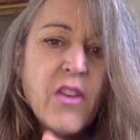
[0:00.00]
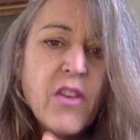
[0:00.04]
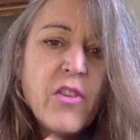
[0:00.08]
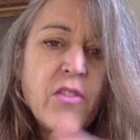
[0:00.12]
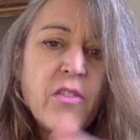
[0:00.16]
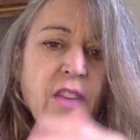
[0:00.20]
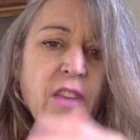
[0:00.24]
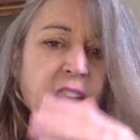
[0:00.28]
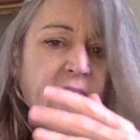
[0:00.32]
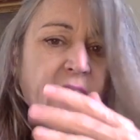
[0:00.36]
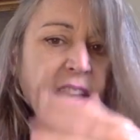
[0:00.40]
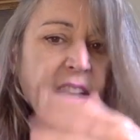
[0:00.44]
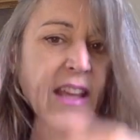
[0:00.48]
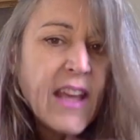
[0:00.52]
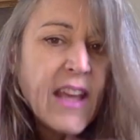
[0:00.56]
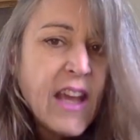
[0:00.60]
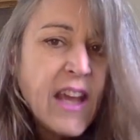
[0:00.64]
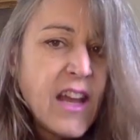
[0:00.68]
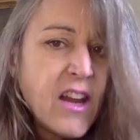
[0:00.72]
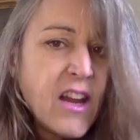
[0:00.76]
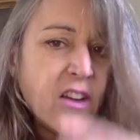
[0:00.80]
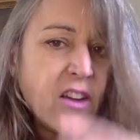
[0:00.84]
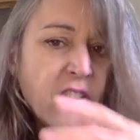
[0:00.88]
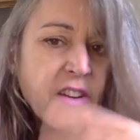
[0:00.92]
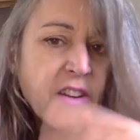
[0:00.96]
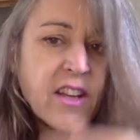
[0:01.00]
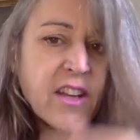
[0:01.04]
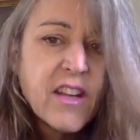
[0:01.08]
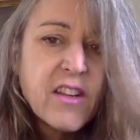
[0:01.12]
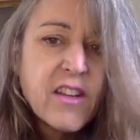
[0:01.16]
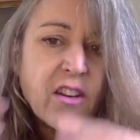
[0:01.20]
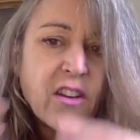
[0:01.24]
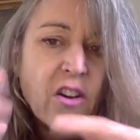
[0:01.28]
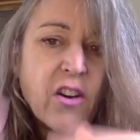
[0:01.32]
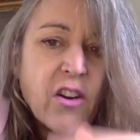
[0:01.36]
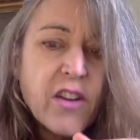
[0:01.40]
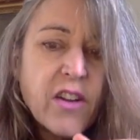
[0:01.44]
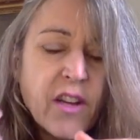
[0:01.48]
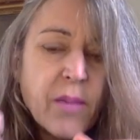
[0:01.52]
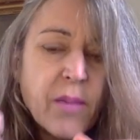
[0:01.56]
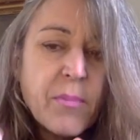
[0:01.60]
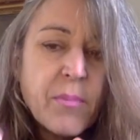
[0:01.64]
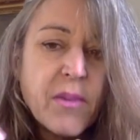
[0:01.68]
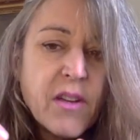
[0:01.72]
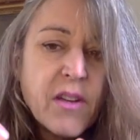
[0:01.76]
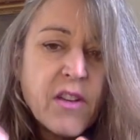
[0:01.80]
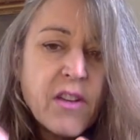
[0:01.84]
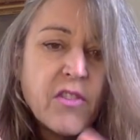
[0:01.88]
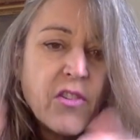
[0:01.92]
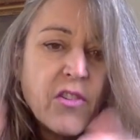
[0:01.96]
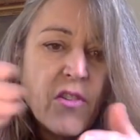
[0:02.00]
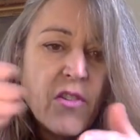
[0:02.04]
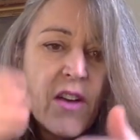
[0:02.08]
You can't care or get caught up in it.